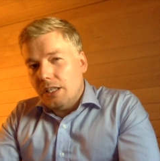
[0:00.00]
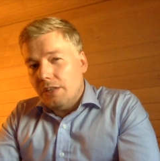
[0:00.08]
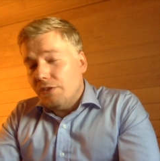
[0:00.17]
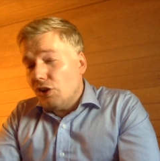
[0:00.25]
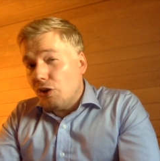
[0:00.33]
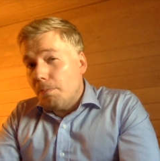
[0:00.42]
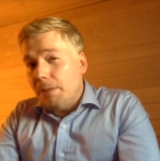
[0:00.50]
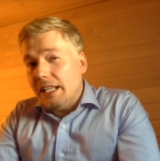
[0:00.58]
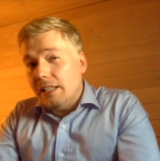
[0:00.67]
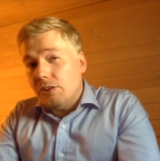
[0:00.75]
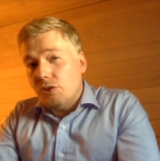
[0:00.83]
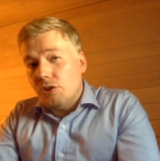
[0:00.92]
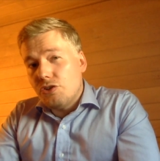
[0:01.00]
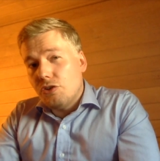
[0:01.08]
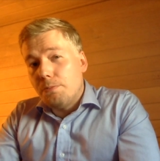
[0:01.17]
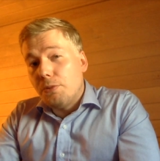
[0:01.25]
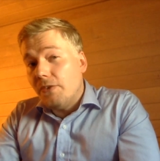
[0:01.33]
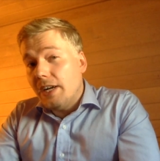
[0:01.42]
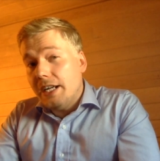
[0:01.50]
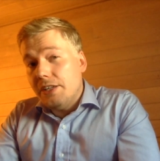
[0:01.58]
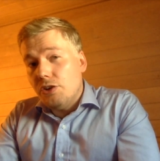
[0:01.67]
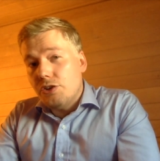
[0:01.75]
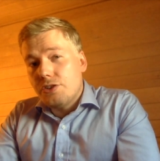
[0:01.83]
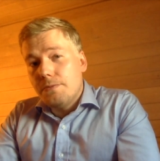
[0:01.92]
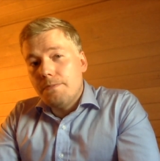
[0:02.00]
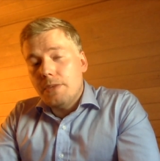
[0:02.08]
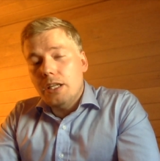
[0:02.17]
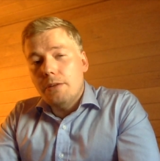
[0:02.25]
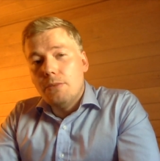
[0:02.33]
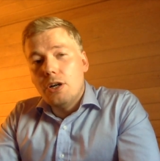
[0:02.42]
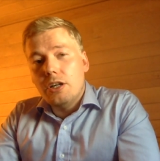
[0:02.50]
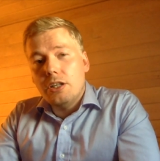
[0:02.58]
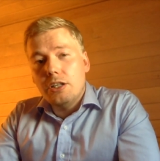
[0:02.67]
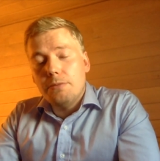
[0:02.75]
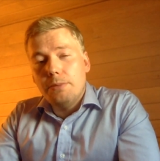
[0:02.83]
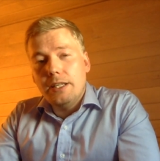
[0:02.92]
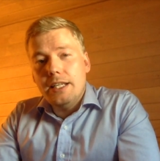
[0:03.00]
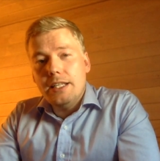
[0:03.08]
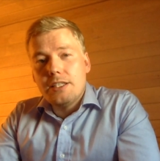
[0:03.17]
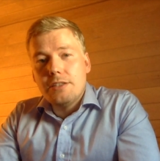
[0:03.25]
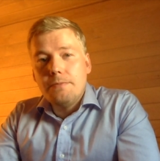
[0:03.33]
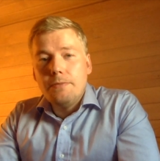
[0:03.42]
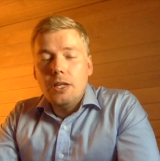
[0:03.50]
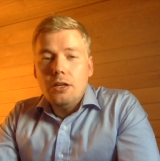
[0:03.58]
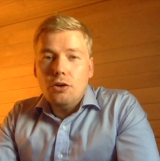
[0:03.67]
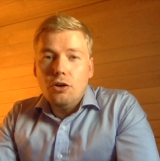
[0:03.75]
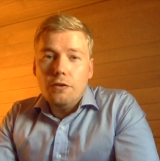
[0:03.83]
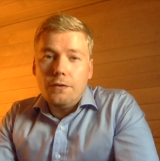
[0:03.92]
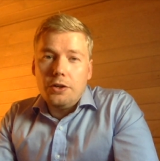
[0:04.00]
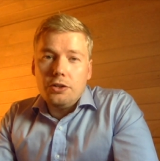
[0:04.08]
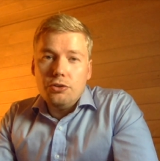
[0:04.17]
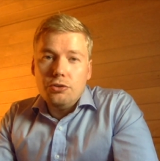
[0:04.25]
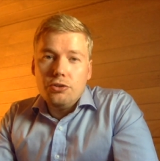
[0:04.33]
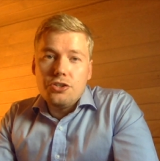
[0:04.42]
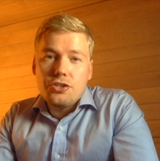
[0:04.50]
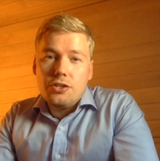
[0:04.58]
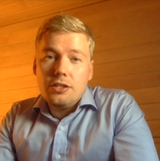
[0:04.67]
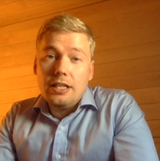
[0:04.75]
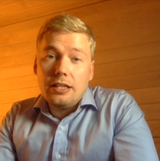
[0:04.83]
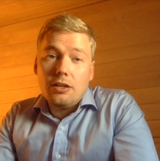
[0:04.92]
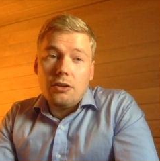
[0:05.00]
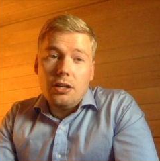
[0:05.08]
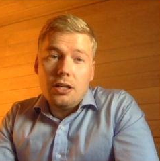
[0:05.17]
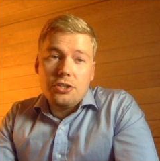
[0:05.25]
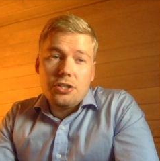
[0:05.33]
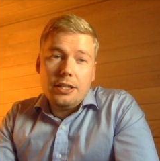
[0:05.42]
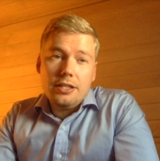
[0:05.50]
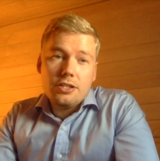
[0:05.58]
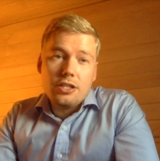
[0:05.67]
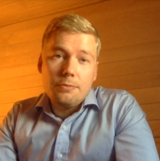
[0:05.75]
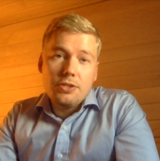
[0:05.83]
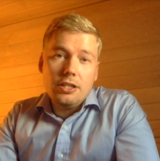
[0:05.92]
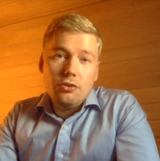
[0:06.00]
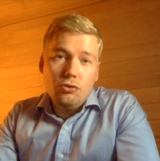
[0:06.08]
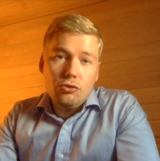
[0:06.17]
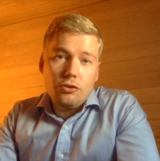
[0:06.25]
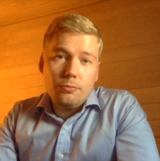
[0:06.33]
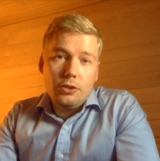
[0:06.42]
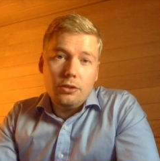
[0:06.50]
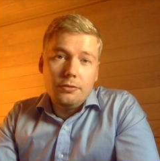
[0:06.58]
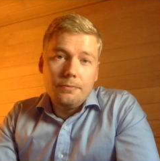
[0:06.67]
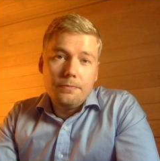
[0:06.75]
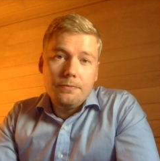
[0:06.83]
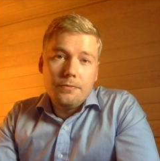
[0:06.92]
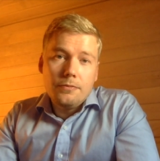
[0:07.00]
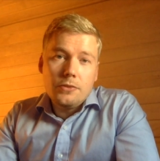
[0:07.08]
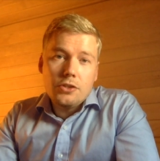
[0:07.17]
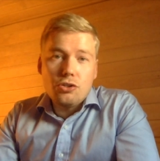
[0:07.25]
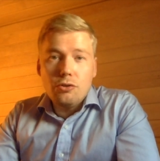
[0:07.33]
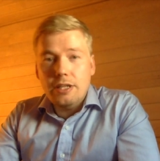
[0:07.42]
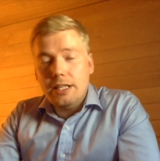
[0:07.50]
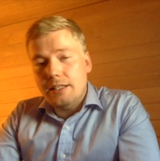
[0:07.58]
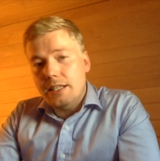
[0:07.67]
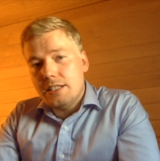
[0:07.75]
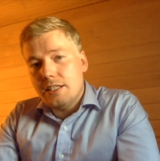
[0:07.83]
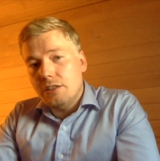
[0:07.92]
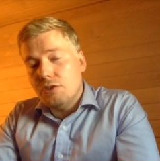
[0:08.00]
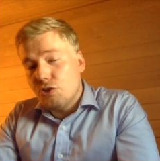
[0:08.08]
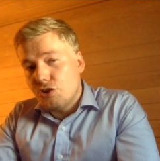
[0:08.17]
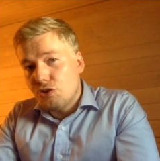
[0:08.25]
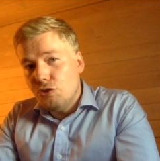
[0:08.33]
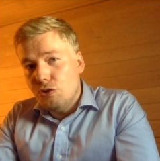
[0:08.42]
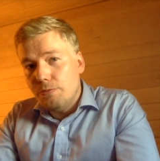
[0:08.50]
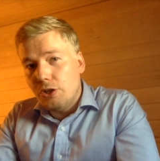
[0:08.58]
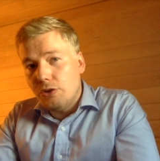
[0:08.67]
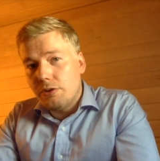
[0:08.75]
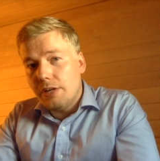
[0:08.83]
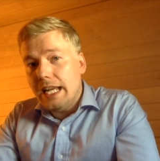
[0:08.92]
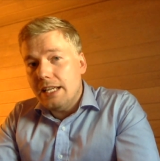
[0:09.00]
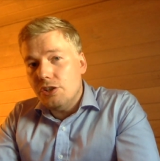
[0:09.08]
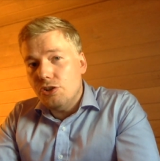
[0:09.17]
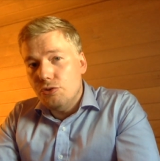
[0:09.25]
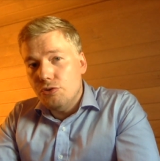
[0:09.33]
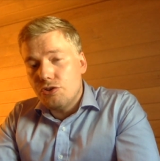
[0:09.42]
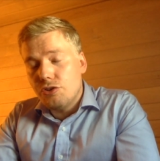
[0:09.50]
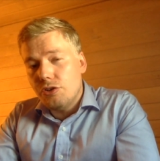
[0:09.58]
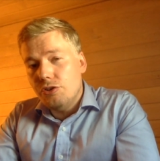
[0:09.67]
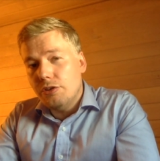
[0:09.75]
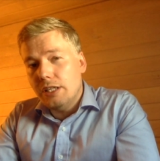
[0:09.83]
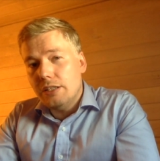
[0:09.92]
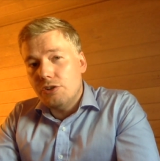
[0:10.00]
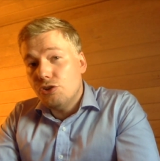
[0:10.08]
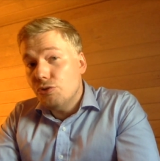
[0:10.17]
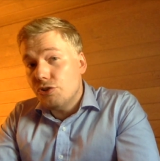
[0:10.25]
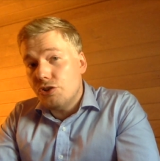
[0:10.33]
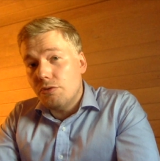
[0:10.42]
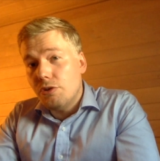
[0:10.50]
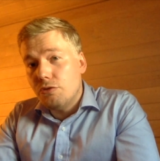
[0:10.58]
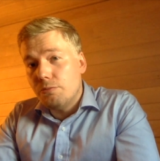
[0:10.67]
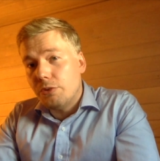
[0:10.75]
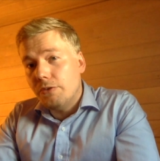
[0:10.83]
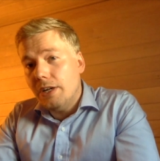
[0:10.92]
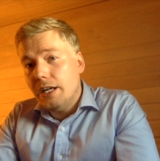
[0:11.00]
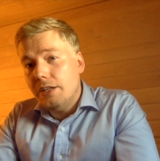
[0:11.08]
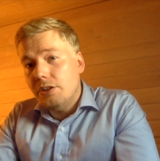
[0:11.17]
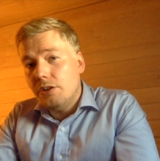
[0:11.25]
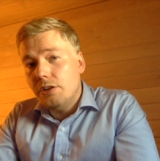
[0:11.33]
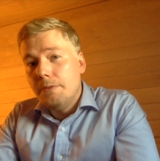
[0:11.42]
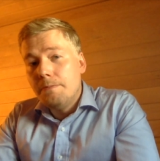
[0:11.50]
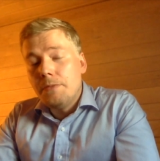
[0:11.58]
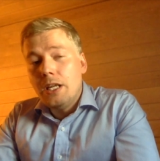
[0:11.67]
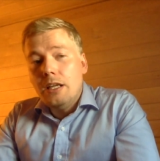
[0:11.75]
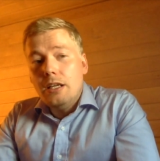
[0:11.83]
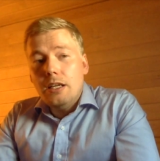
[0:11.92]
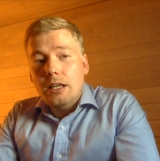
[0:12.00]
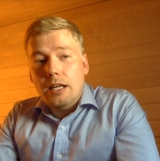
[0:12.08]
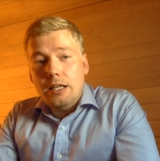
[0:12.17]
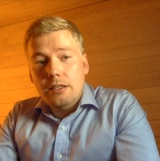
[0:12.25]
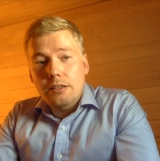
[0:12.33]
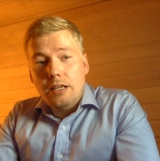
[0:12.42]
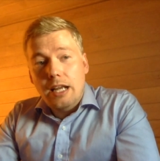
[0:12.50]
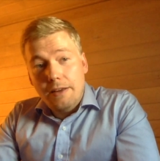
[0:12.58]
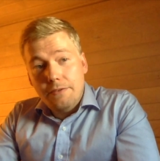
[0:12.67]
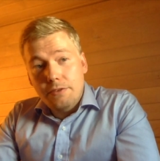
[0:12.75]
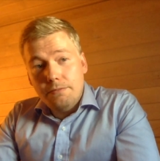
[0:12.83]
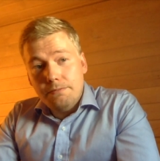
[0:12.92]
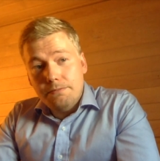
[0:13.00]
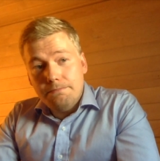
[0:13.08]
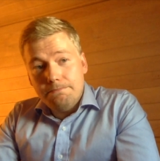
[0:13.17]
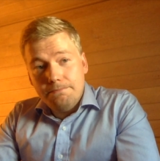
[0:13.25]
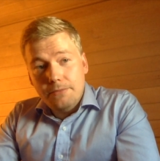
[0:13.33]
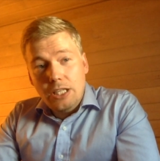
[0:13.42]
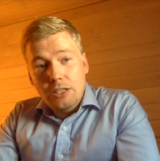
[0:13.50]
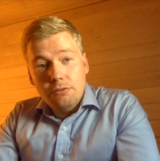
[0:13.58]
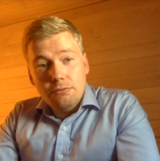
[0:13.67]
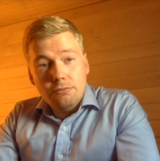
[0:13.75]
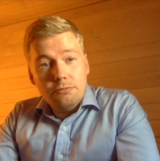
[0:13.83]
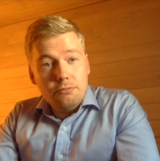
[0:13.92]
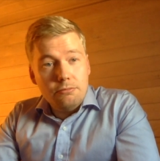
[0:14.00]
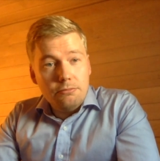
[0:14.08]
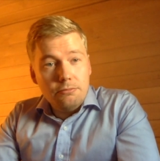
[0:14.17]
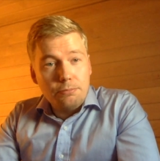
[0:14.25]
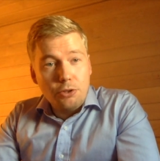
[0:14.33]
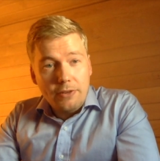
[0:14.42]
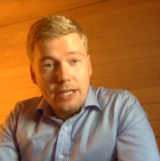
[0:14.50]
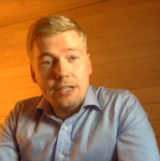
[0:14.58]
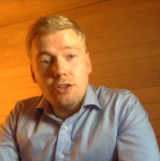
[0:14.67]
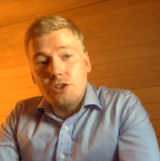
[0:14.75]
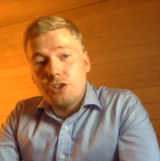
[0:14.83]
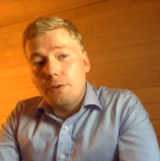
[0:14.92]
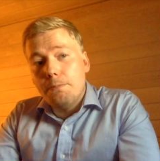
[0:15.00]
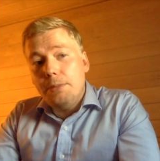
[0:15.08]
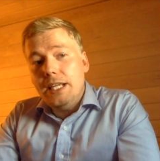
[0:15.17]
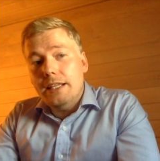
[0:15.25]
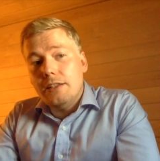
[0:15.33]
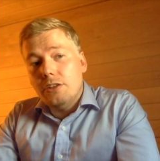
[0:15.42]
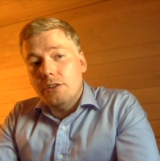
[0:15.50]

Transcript: kind of the competitors or providers in a marketplace offer goods that are largely substitutable so that as a consumer or end user you can choose your own provider and have the providers compete